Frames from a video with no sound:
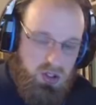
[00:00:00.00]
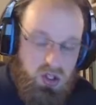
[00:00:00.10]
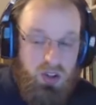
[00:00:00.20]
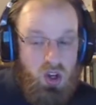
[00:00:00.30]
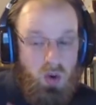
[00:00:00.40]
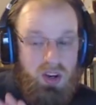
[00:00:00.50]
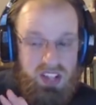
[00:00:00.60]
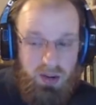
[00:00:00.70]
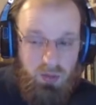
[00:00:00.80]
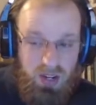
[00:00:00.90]
there's always
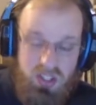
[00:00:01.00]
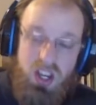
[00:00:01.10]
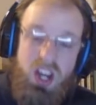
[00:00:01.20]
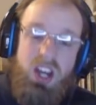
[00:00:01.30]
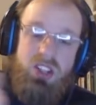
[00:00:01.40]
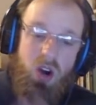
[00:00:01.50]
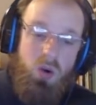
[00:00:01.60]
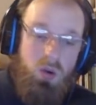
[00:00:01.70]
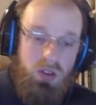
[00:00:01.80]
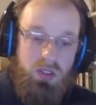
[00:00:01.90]
that risk.
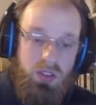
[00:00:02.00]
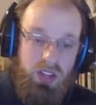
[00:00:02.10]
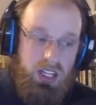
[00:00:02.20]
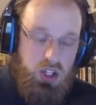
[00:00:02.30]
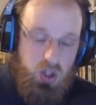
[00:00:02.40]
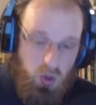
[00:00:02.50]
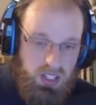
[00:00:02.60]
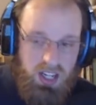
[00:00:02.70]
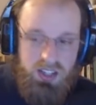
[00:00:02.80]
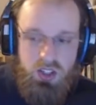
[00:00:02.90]
So the
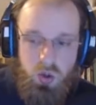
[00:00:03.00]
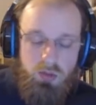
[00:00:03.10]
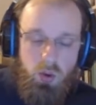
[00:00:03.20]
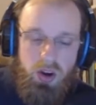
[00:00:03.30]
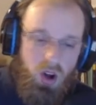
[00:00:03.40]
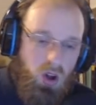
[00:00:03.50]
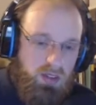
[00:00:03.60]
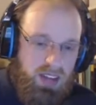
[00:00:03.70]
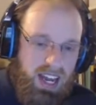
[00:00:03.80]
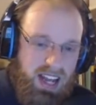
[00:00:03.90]
shortcut to avoid all of
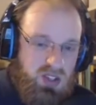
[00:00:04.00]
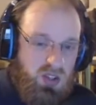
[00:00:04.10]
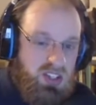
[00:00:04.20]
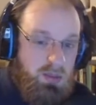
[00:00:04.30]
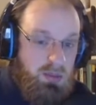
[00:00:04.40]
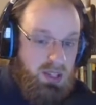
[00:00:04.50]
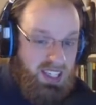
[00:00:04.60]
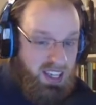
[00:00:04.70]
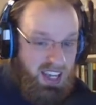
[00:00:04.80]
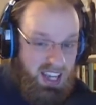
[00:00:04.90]
that hassle is simply,